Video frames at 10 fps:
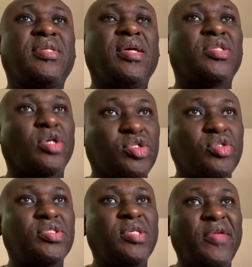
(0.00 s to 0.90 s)
also,
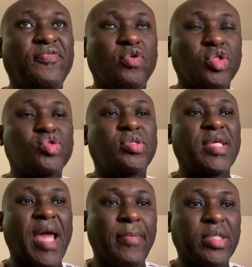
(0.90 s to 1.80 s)
if you go to
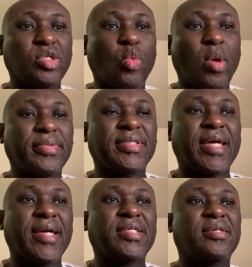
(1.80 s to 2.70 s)
the Amazon
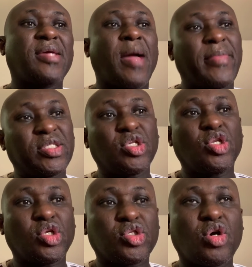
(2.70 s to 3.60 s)
website,
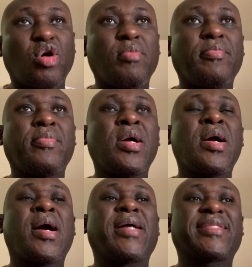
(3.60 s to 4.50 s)
amazon.com,
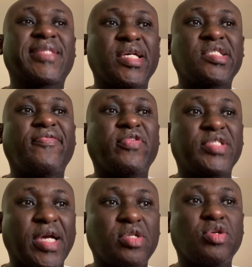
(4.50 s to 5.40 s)
and search for
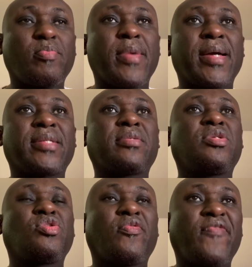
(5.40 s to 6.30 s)
Jack
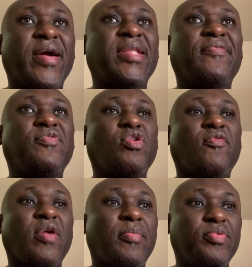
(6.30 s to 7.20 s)
Lookman, you'll find a few
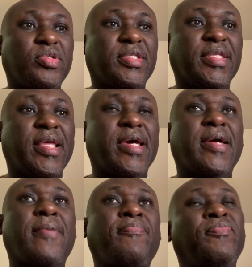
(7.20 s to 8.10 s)
of our books
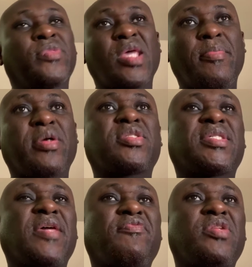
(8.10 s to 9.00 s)
there. There are about
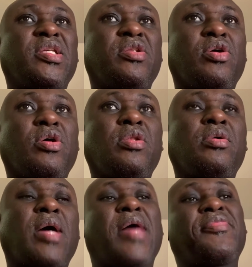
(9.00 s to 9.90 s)
7 in all,
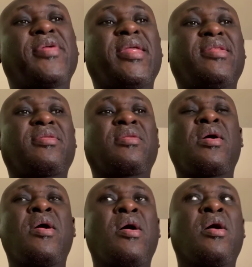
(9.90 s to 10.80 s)
and then
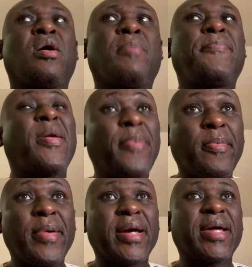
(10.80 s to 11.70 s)

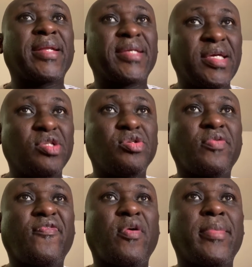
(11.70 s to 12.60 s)
paperback and Kindle
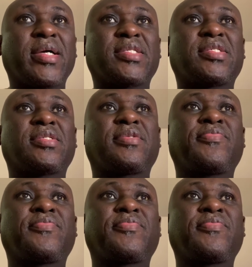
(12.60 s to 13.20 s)
formats.